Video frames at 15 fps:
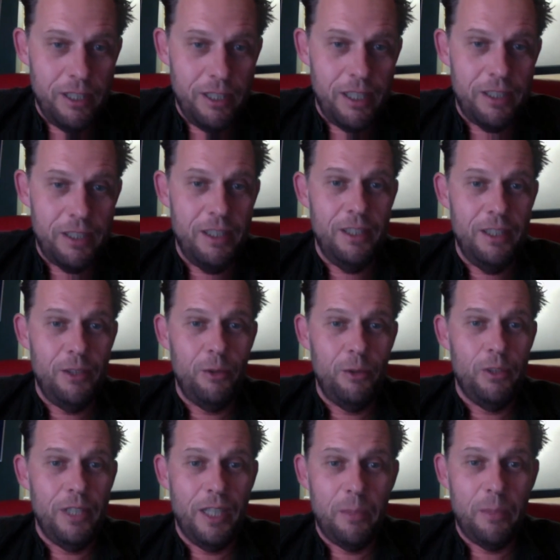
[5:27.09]
actually
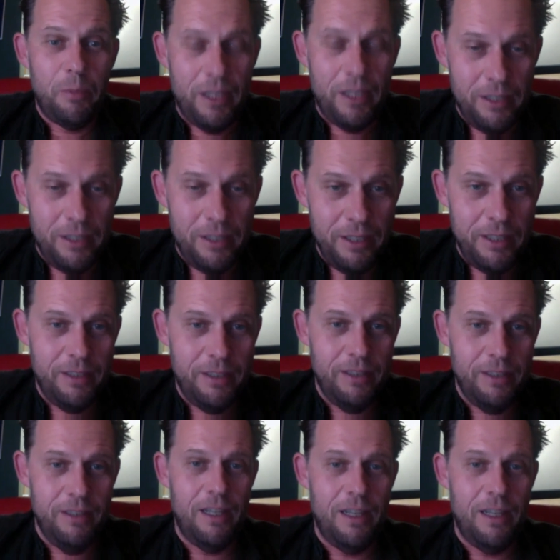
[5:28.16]
to take part in it.